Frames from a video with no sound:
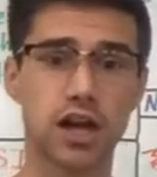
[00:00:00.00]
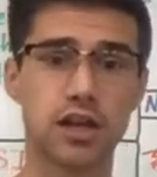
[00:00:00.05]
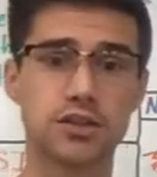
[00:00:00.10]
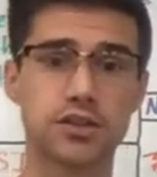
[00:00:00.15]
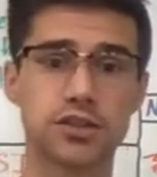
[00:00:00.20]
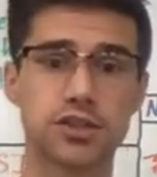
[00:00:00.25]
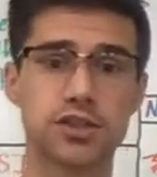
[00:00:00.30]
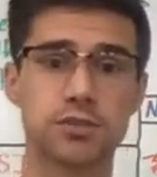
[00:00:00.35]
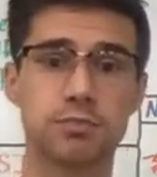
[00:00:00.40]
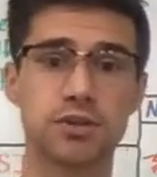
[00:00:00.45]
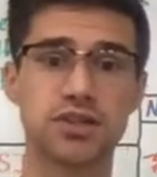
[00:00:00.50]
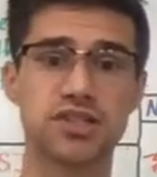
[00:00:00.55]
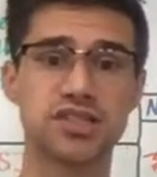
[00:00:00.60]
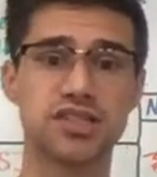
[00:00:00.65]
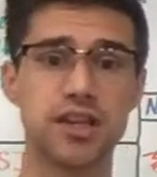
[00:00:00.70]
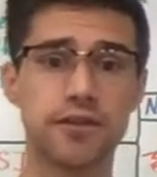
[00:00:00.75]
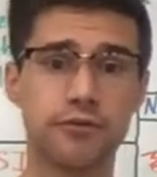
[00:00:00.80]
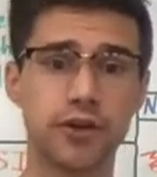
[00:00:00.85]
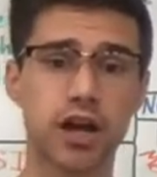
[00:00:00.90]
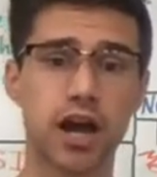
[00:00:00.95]

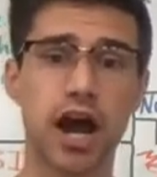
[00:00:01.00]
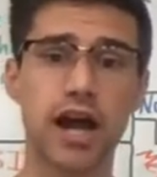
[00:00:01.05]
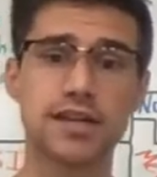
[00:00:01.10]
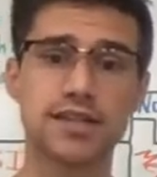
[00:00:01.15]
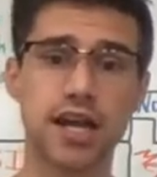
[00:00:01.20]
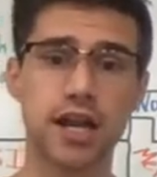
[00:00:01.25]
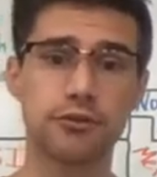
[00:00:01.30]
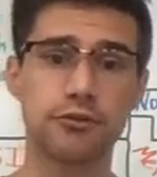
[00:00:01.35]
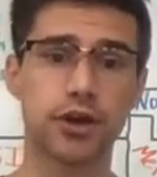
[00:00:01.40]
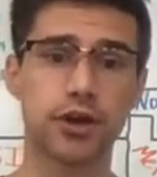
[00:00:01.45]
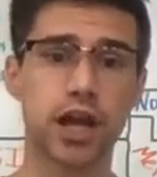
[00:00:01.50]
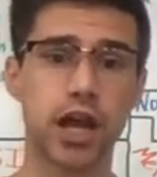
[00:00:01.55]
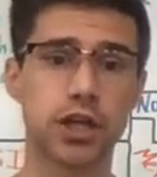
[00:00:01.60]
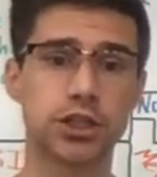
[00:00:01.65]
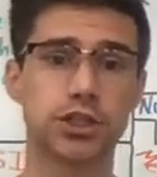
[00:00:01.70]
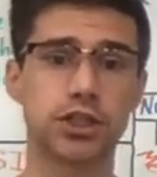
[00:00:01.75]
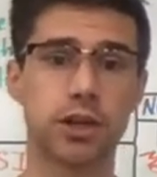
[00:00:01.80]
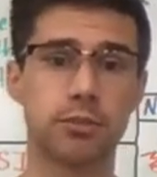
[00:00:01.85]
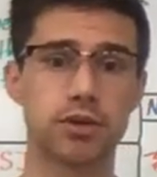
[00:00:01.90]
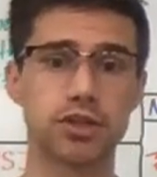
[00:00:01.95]
specific
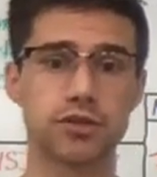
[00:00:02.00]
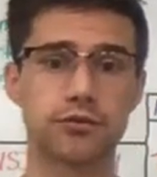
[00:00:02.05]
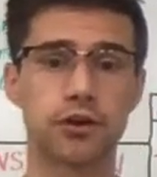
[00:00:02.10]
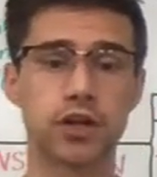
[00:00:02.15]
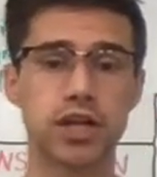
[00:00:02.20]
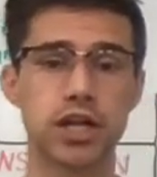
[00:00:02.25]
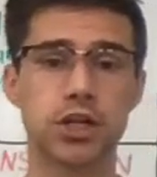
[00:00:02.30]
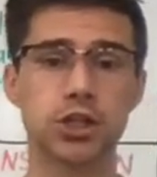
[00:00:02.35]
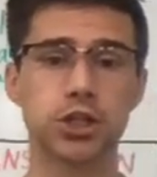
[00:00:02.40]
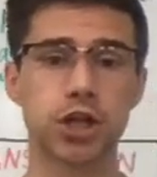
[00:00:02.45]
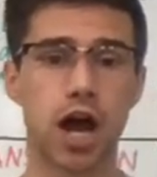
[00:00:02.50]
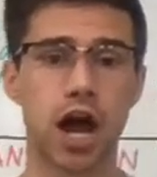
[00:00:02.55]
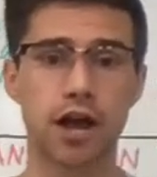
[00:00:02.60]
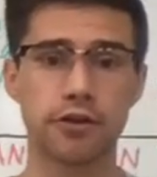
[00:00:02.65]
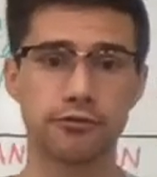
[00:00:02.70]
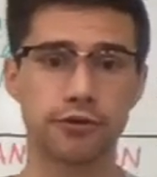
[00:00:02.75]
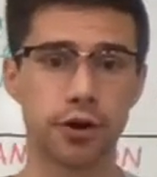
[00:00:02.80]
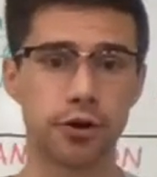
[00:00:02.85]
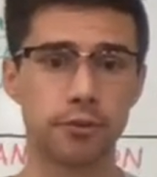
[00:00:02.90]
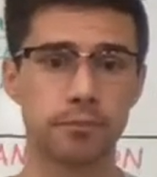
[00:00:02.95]
identification numbers for each
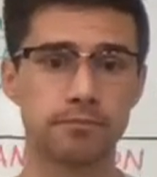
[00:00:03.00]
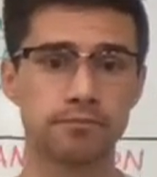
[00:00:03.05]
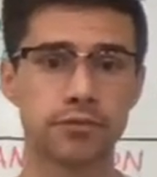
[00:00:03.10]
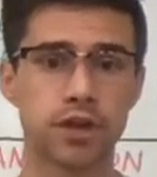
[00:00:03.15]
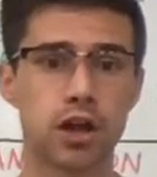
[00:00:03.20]
iPhone.